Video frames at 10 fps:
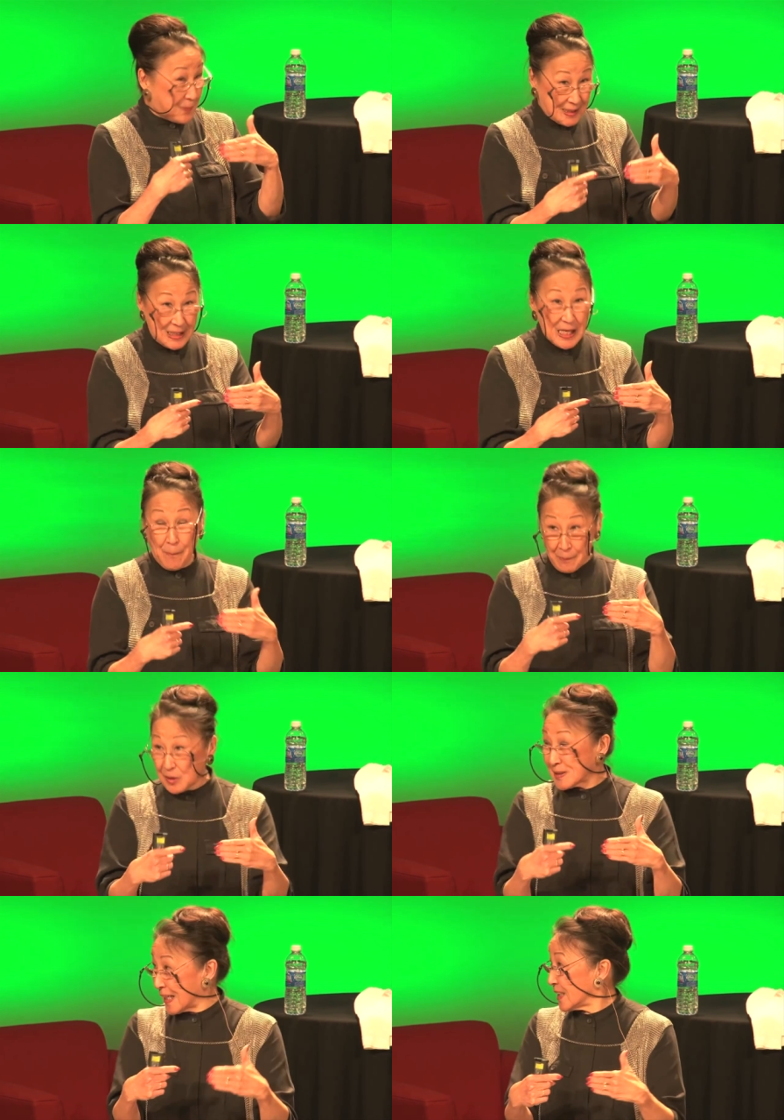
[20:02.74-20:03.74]
be
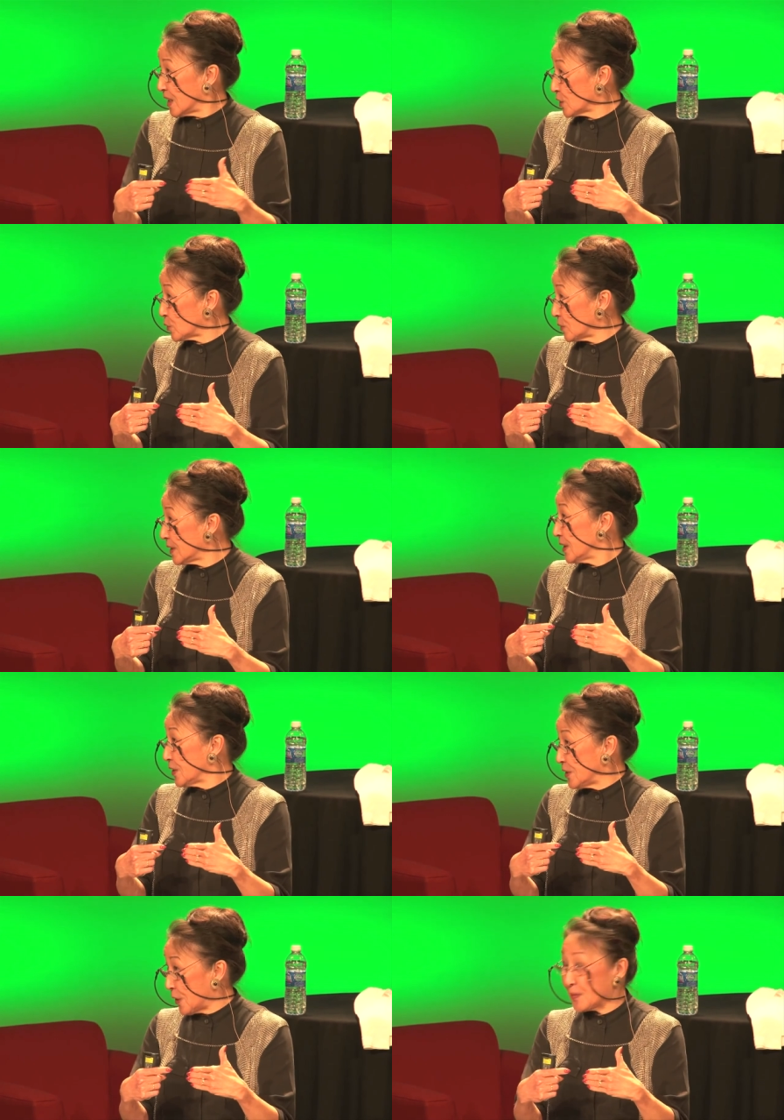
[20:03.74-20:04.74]
multicultural?
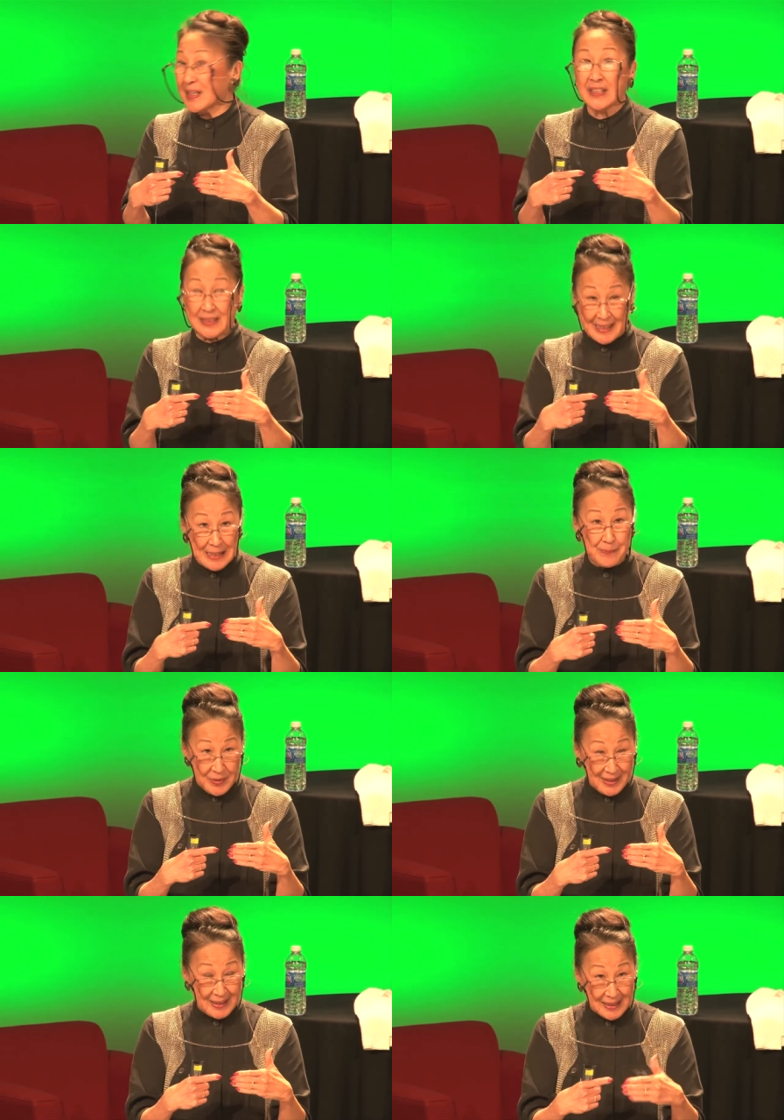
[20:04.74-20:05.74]
No, they're going to keep
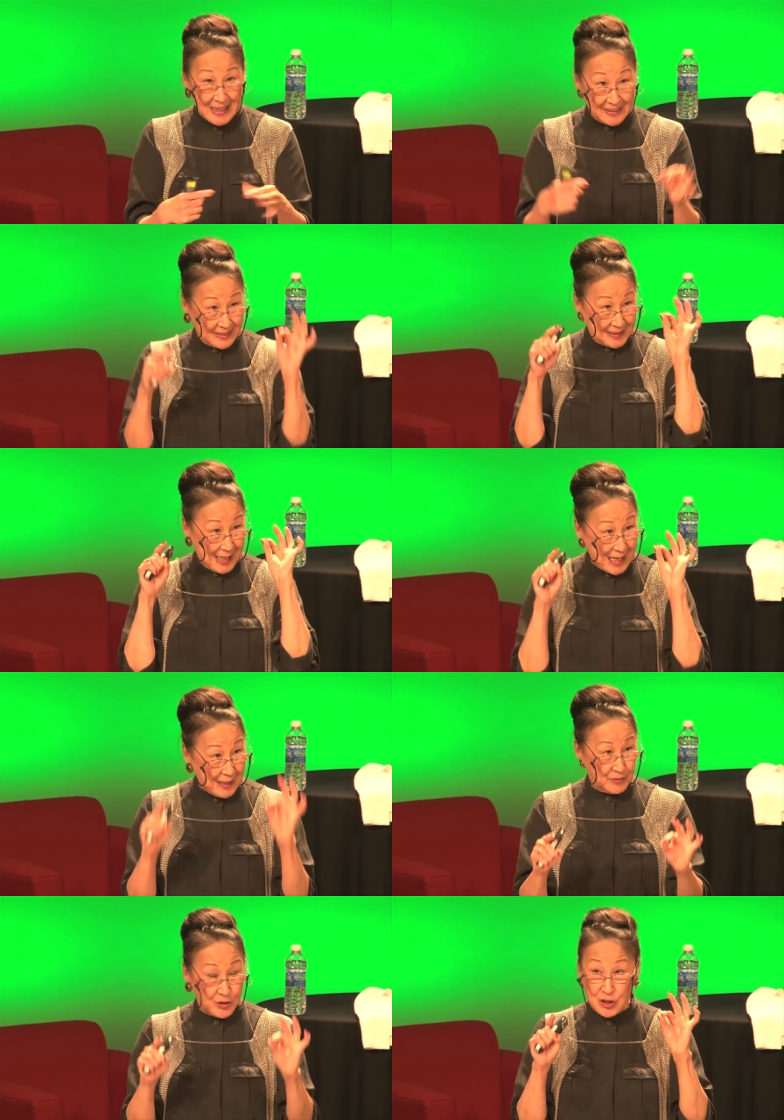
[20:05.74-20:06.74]
thinking they have
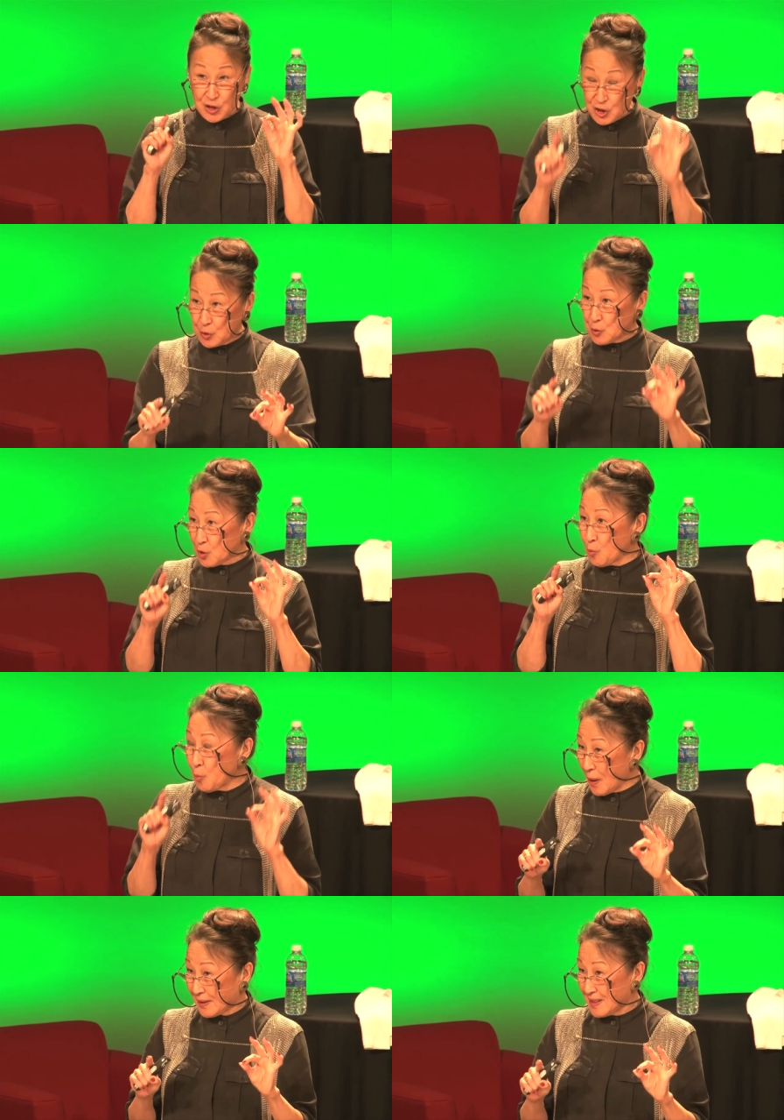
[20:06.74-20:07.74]
to choose
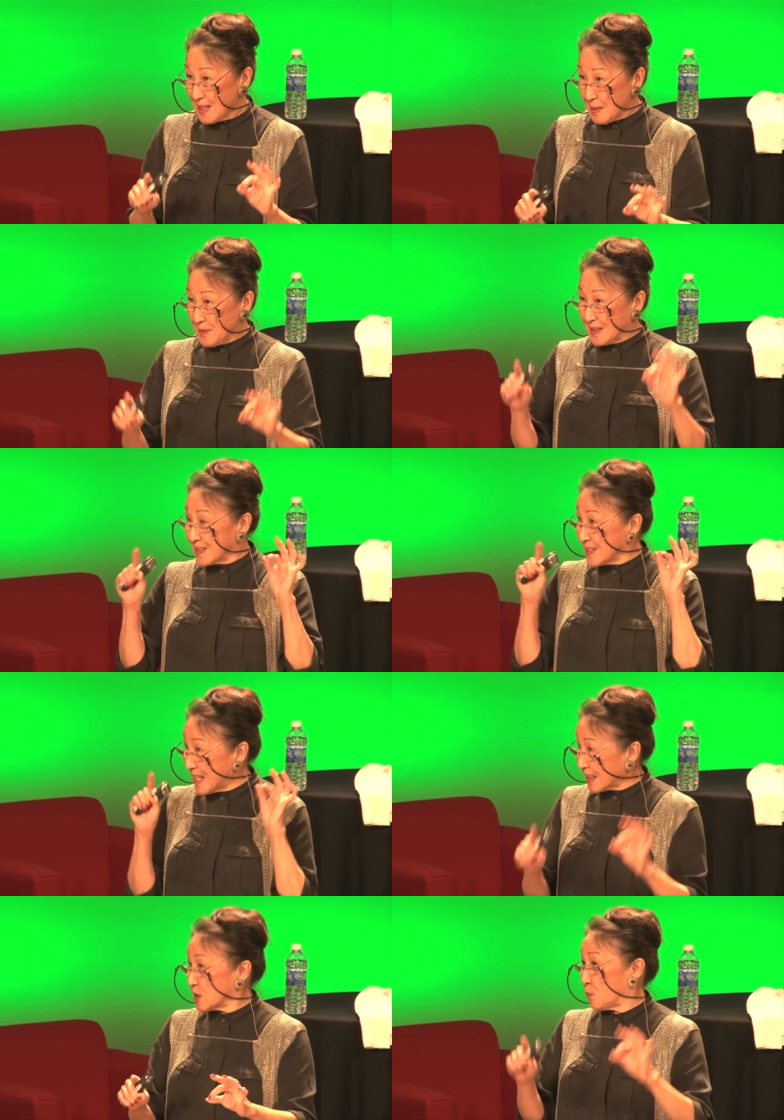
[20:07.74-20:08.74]
one because
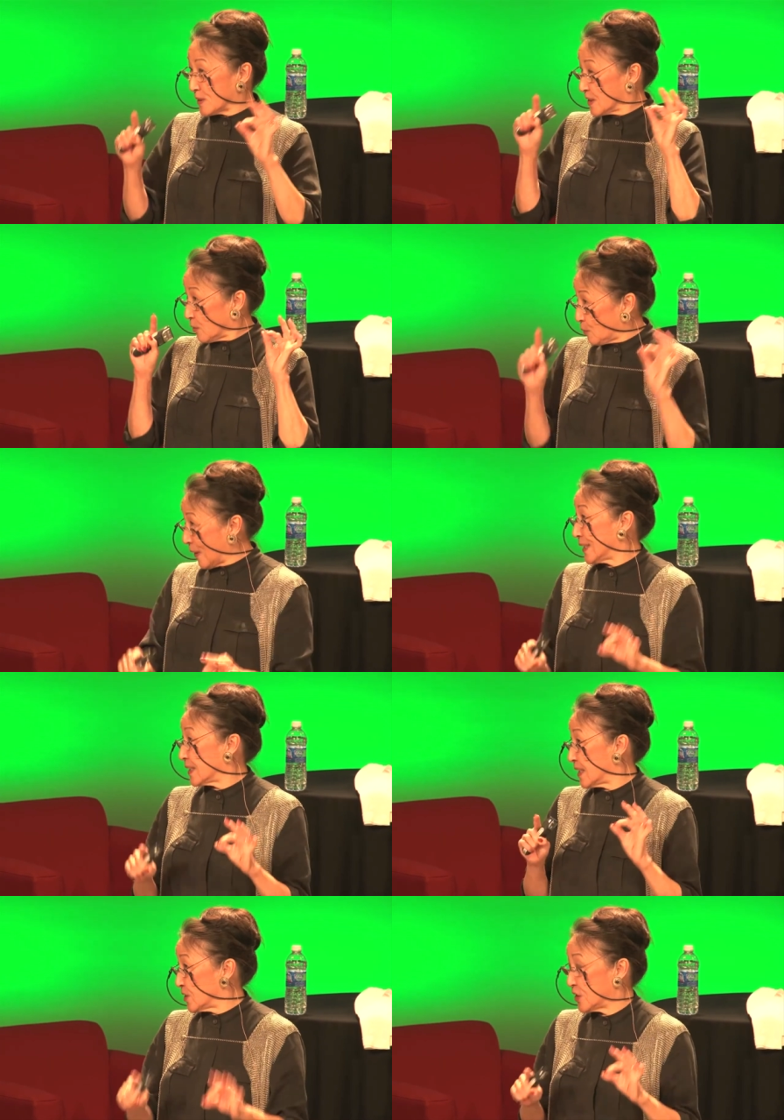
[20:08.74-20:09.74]
that's what's the right
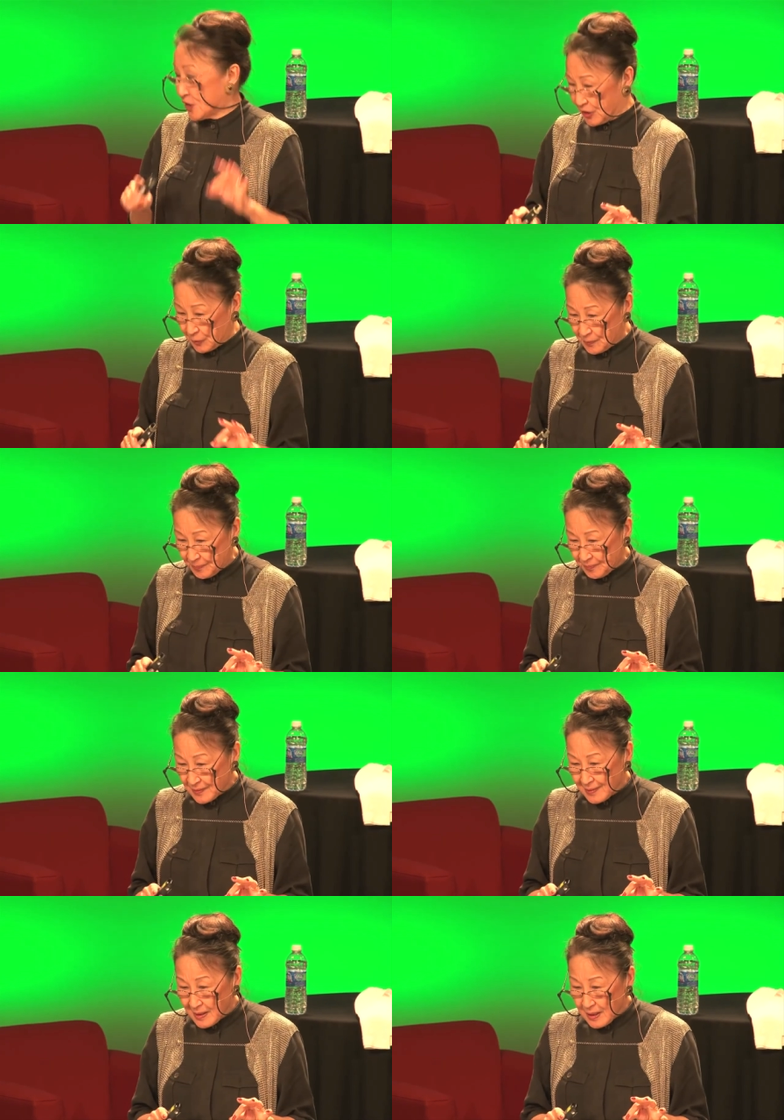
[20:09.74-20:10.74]
thing to do.
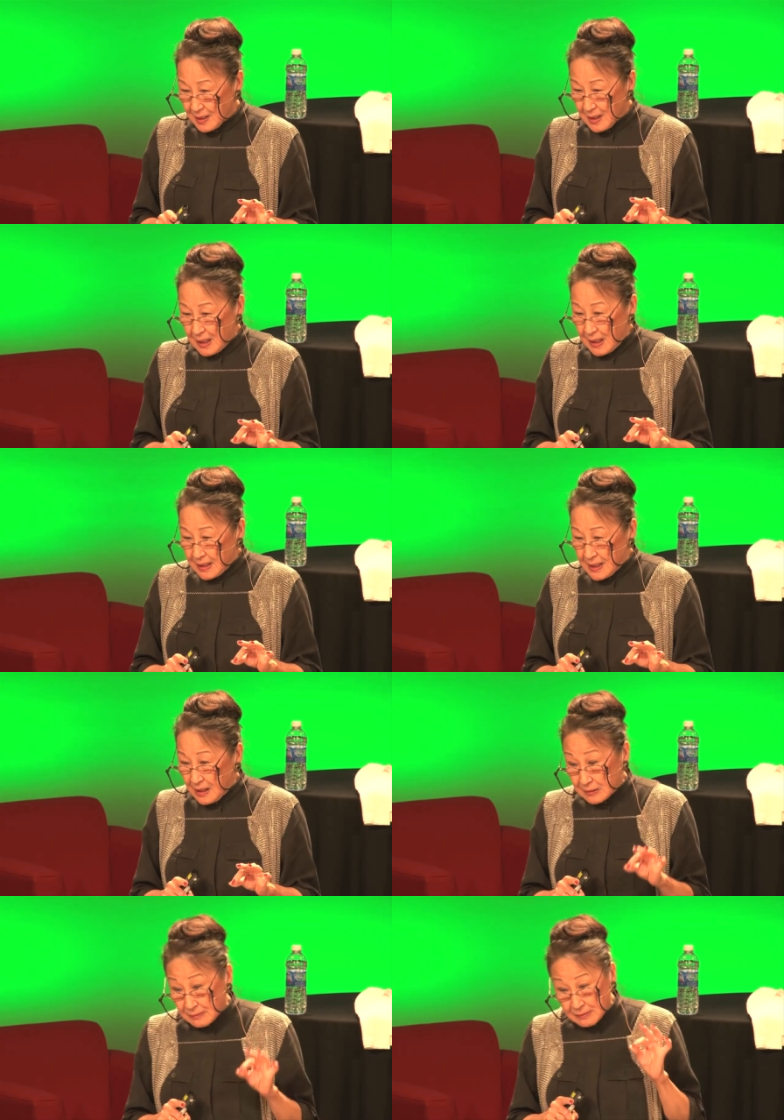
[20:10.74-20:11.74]
So
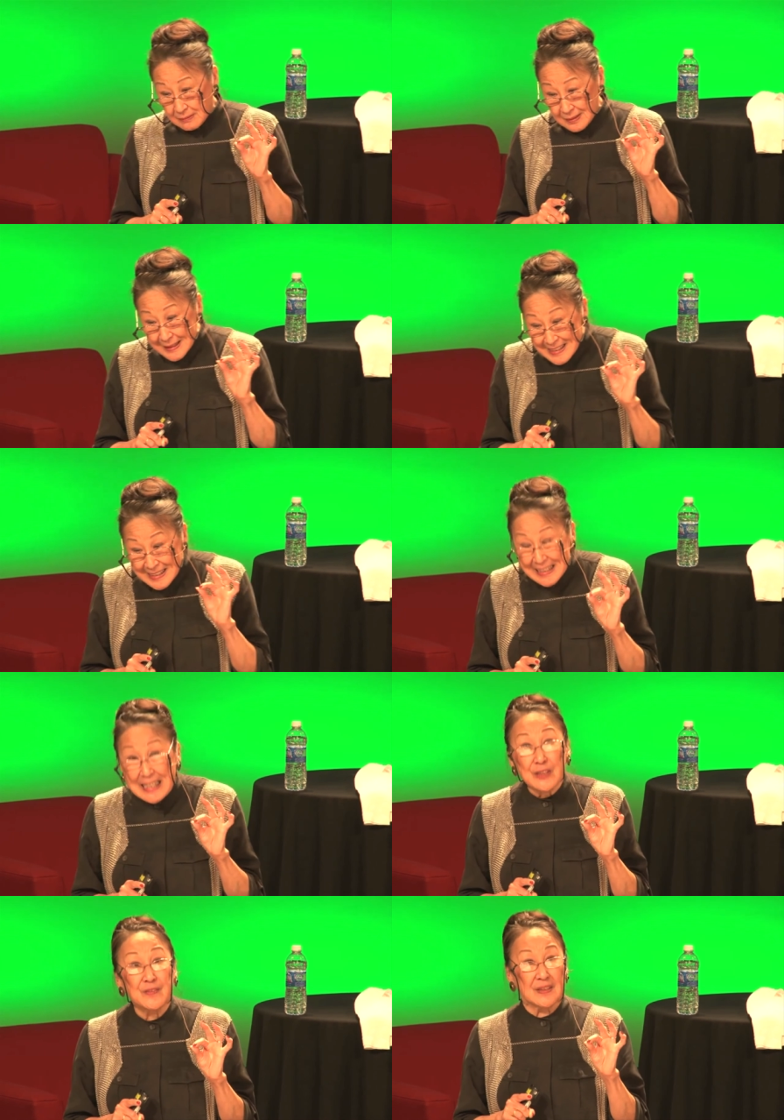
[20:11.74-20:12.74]
listen
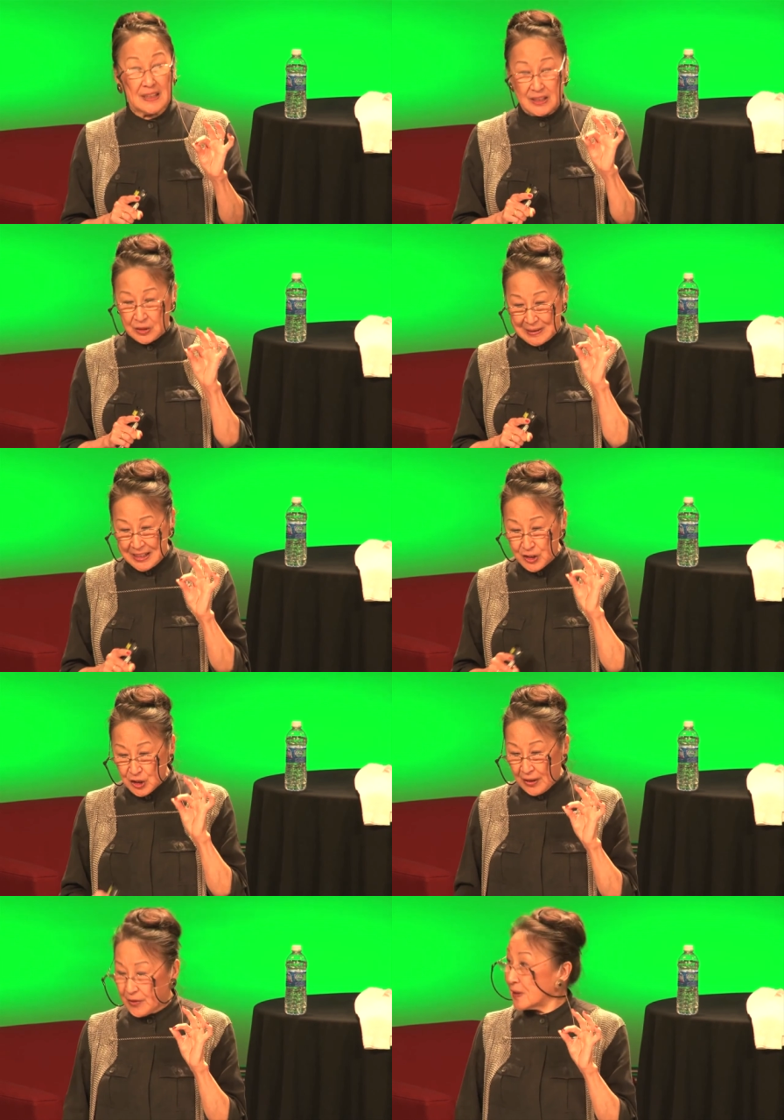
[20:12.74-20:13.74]
carefully to each
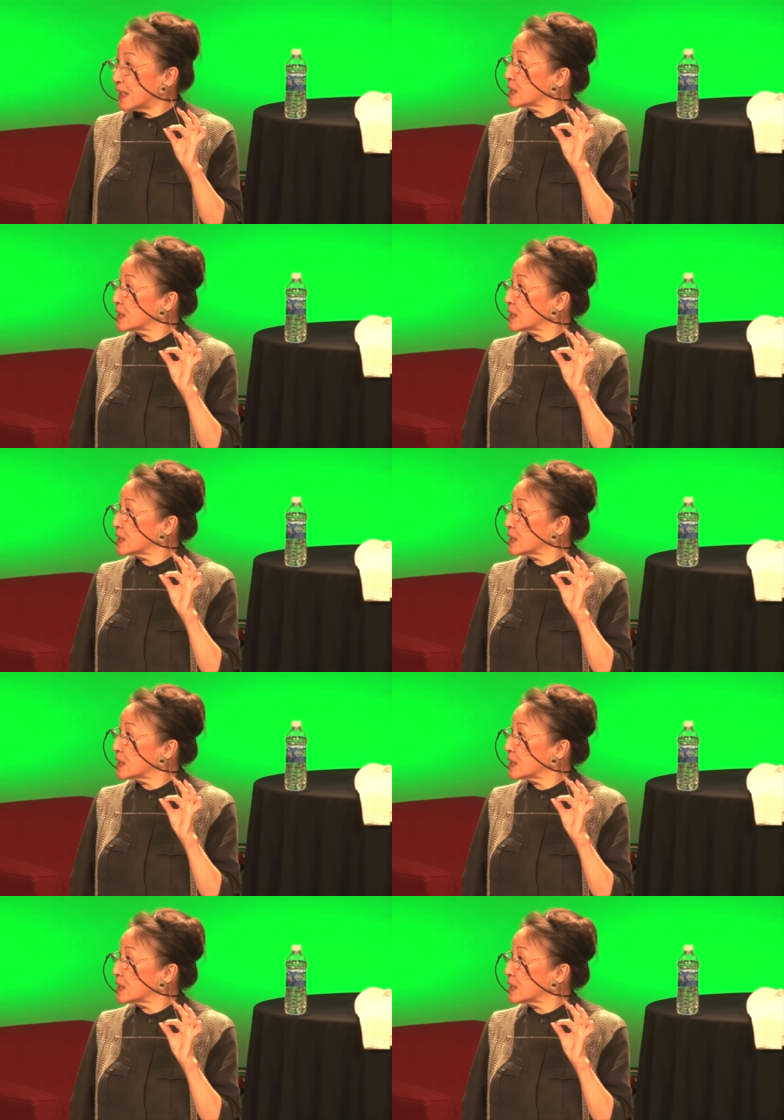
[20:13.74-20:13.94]
other as